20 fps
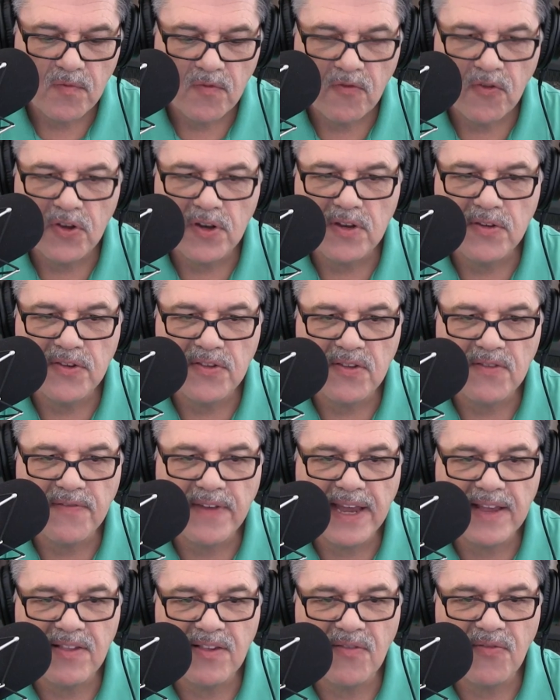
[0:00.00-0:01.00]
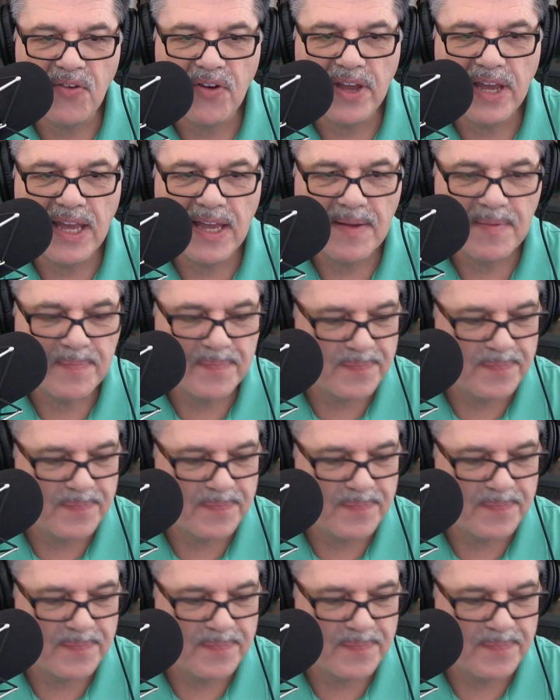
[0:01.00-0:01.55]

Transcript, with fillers: Footloose and fancy free.